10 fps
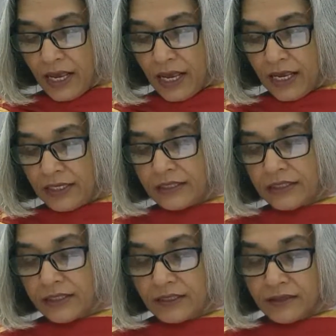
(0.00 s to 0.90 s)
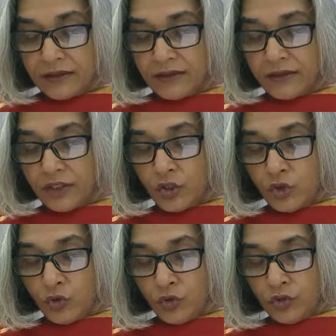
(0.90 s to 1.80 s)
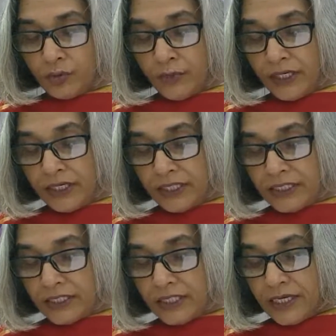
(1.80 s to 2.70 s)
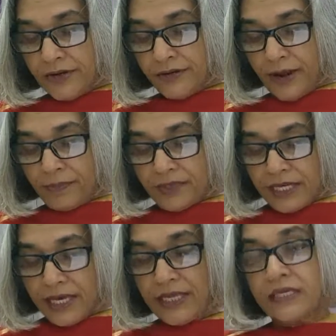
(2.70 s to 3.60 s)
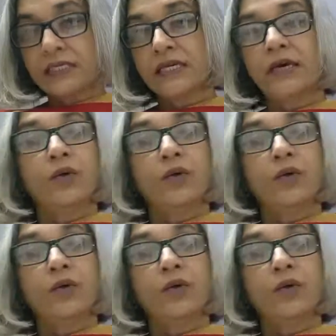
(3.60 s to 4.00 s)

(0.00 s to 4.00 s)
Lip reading: and the toothed birds, reptiles,